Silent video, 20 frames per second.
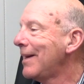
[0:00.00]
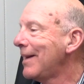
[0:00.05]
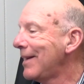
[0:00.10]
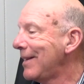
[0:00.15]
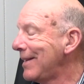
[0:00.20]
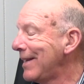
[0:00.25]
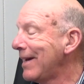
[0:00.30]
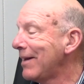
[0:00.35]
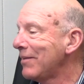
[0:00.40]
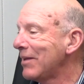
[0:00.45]

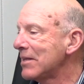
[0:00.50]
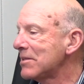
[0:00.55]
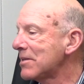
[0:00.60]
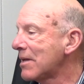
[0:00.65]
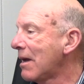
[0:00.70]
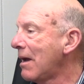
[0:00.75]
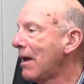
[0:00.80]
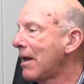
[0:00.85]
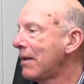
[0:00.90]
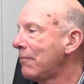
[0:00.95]
And now that's
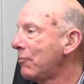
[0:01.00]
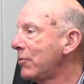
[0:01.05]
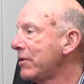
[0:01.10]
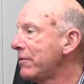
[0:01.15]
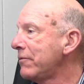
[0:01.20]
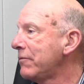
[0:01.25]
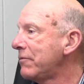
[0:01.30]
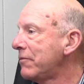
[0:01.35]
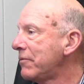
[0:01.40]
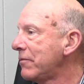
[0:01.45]
gone, and
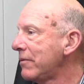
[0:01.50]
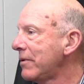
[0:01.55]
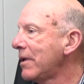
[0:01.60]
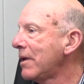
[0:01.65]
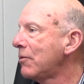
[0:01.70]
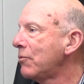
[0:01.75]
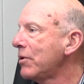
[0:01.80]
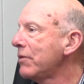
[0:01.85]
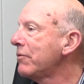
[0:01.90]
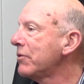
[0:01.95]

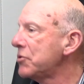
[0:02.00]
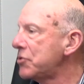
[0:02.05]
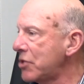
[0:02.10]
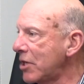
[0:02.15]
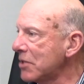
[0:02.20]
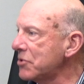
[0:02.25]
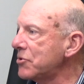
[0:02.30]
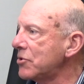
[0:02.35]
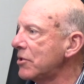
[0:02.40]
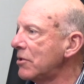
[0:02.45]
we've
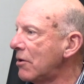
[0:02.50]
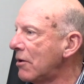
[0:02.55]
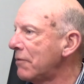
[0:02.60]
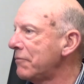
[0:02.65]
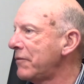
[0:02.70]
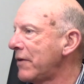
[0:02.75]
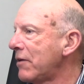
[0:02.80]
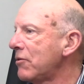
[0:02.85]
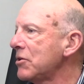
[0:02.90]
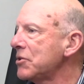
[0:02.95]
adjusted our
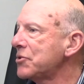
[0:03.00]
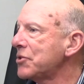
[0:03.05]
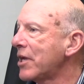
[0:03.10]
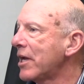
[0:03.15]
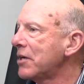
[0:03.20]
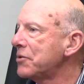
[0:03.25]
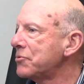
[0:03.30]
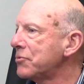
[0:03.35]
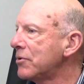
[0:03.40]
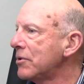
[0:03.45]
ferry
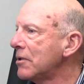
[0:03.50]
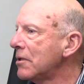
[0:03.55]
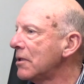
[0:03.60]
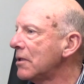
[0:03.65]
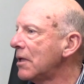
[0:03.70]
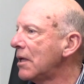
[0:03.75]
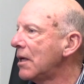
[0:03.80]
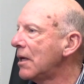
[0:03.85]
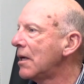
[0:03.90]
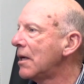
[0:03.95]
schedule,
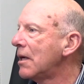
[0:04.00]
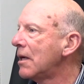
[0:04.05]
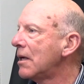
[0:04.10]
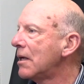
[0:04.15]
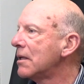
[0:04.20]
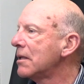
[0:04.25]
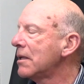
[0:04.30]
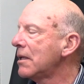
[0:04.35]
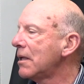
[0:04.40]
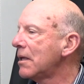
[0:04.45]

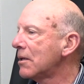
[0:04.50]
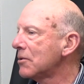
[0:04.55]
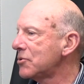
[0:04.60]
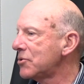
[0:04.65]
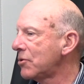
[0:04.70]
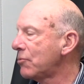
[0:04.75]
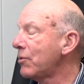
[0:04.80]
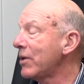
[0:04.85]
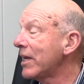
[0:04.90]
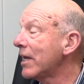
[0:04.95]

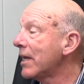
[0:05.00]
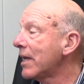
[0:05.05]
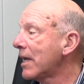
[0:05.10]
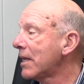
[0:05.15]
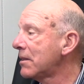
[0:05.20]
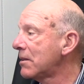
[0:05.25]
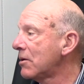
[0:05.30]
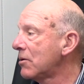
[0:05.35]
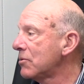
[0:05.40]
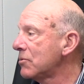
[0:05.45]
so we can
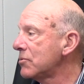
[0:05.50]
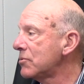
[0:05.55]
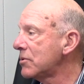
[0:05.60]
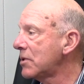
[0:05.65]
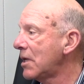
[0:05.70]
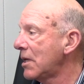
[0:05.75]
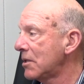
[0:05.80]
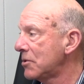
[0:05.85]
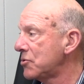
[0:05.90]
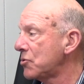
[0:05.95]
get those
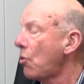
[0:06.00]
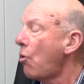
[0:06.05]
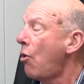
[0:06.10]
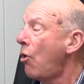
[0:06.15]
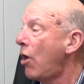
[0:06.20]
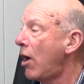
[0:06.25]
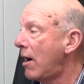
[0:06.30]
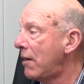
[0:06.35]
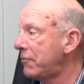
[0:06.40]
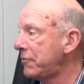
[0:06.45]
kids
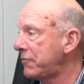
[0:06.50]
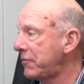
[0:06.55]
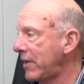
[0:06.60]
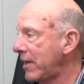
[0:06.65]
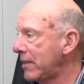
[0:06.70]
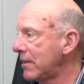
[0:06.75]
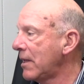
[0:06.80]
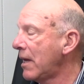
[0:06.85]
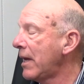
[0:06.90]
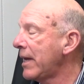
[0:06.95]
off
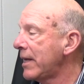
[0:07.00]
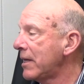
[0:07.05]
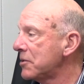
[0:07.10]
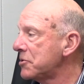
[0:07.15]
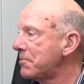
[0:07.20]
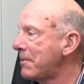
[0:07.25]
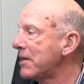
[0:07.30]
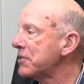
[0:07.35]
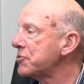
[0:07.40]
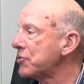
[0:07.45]
at night,
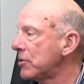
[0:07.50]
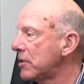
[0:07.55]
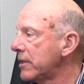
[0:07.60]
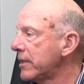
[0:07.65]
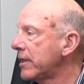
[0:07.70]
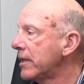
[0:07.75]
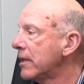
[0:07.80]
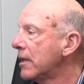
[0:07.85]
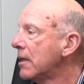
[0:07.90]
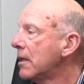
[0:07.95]

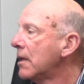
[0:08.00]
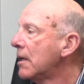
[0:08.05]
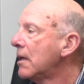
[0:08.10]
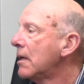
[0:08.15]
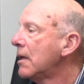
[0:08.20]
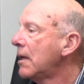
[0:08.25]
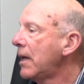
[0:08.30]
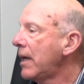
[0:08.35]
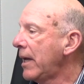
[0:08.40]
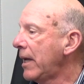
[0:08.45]
especially,
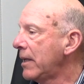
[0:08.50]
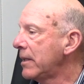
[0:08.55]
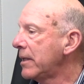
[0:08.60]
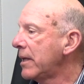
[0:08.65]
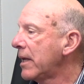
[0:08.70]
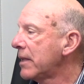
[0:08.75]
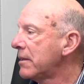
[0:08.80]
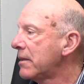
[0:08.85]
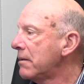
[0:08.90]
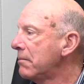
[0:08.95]
and
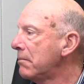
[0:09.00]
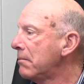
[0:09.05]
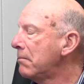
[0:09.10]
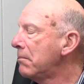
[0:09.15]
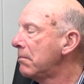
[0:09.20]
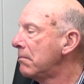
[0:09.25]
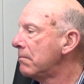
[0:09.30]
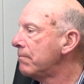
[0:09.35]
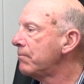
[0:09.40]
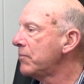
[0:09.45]
get them,
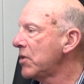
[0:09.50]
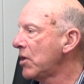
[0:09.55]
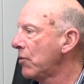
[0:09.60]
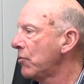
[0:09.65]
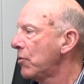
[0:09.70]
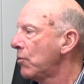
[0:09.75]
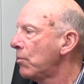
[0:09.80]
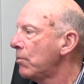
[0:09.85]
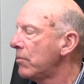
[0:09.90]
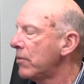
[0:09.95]

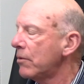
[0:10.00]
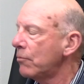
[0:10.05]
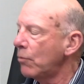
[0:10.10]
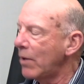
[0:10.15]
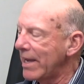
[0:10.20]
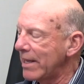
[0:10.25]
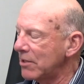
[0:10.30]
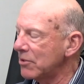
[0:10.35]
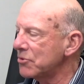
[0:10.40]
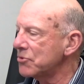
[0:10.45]
the
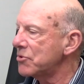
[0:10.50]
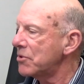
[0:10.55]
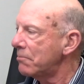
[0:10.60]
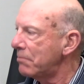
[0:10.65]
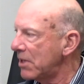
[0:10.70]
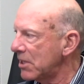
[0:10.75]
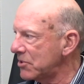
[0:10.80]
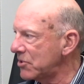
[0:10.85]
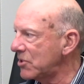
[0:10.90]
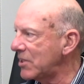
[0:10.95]
waiters, the
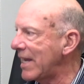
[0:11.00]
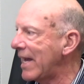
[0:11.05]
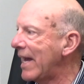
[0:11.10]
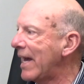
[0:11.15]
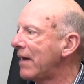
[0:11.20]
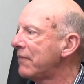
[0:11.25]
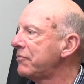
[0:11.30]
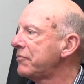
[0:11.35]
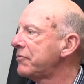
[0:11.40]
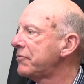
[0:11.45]
bus
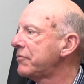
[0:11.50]
staff,